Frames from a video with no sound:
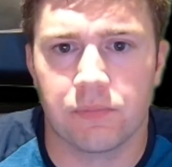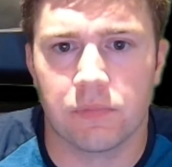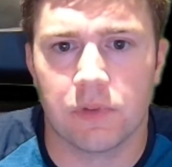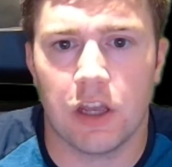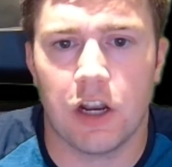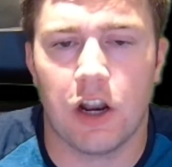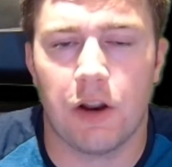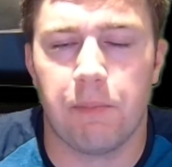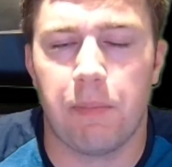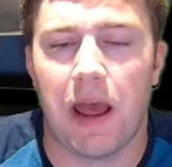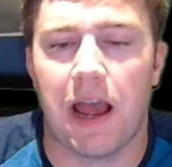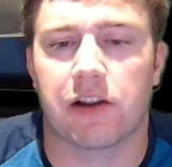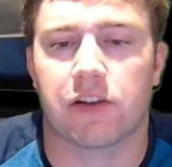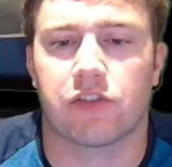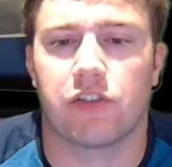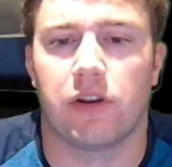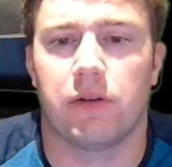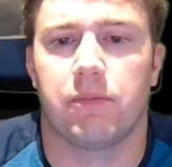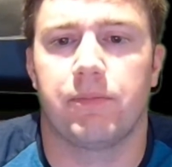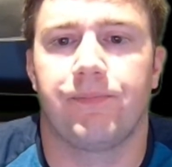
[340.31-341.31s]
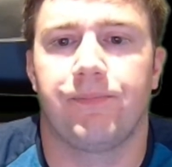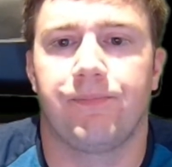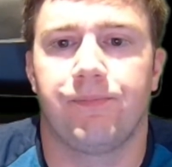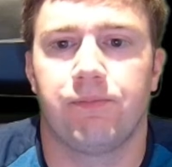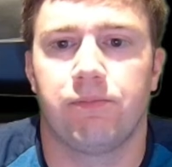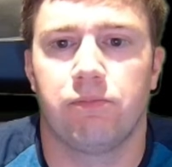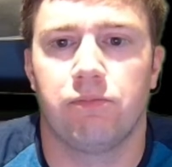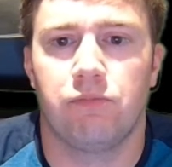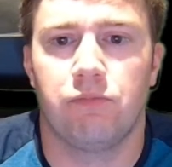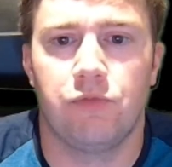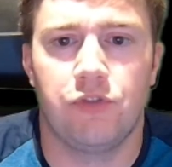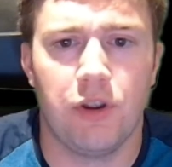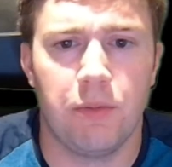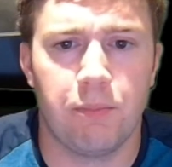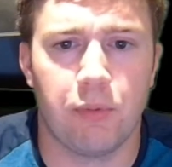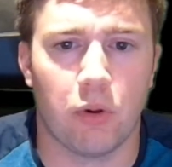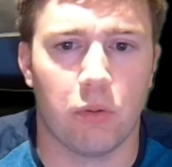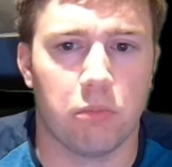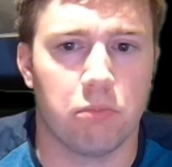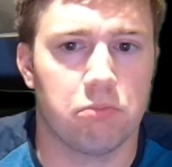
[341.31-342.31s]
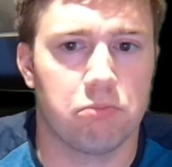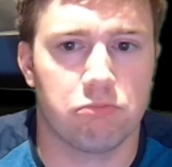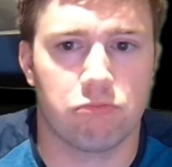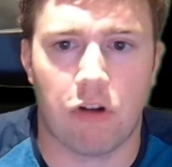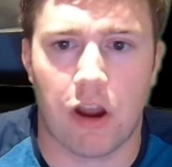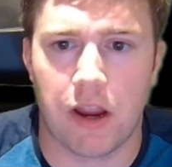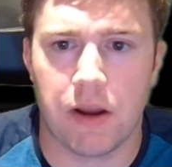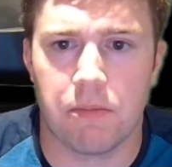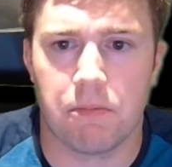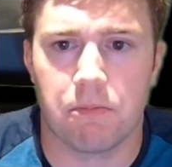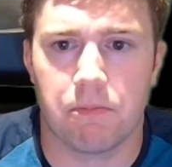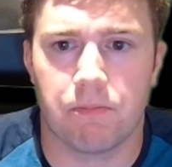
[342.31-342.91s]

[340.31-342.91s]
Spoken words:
it unpacks it. Simple, right?